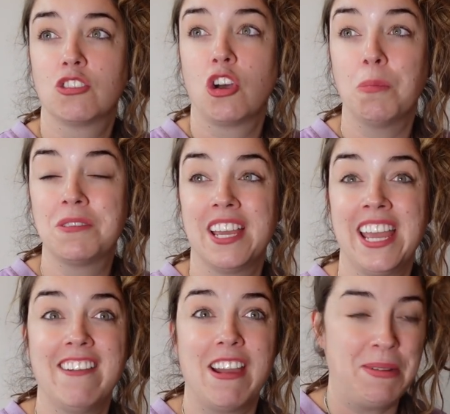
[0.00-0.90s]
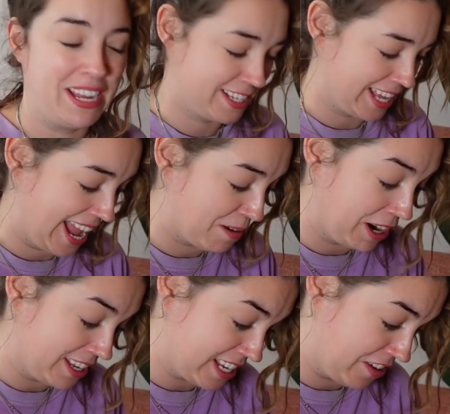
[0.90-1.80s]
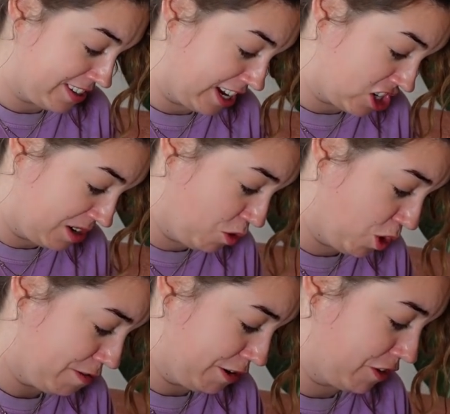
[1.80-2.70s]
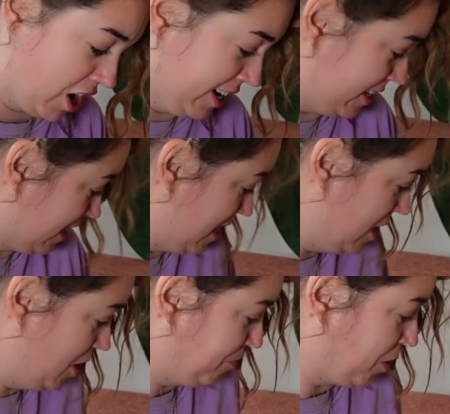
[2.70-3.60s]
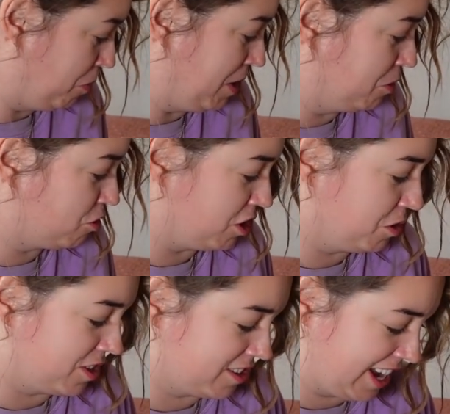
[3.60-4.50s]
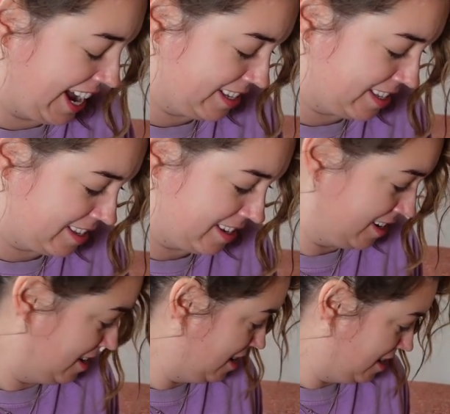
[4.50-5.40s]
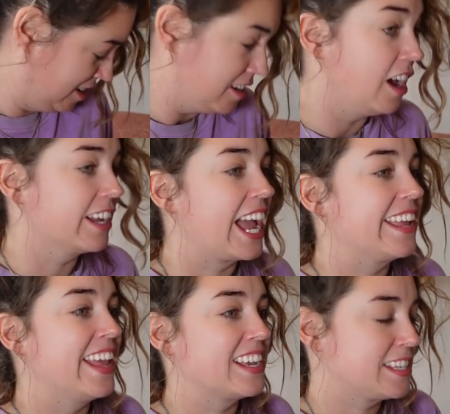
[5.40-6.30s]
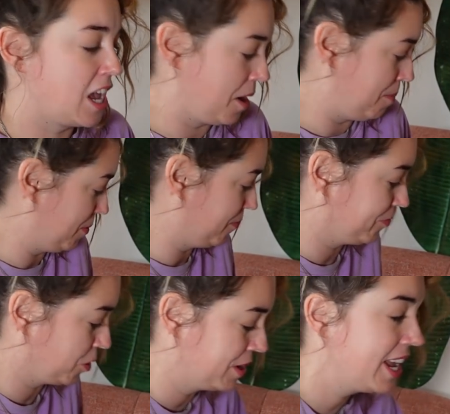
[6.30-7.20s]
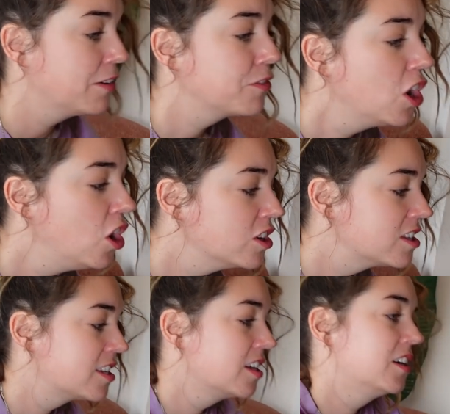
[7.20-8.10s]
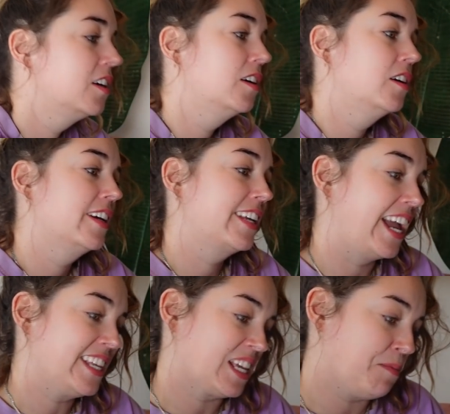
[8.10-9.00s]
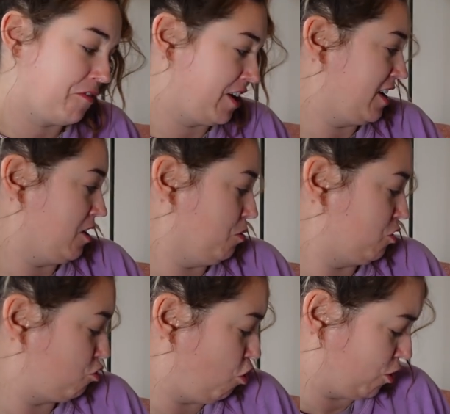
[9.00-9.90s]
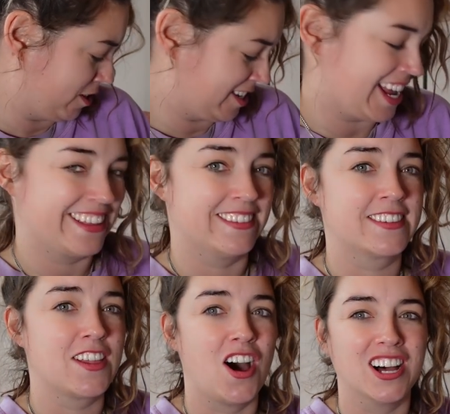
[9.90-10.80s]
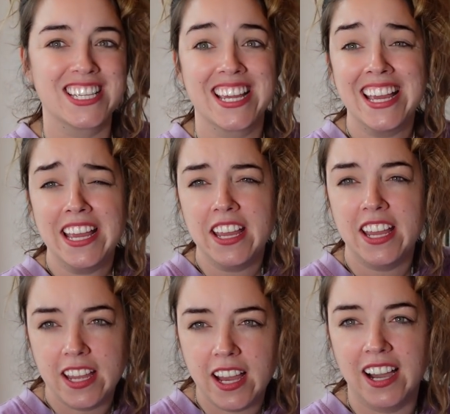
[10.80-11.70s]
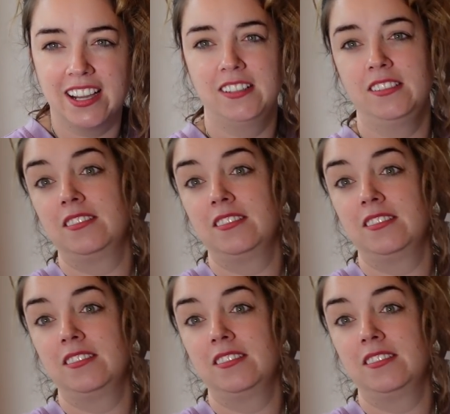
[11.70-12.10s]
Top tier, Emily's saying. Well, let's see if it's actually waterproof, guys. We will do the test. Okay, next up, we have got Kate Somerville, Strong Skin starts here.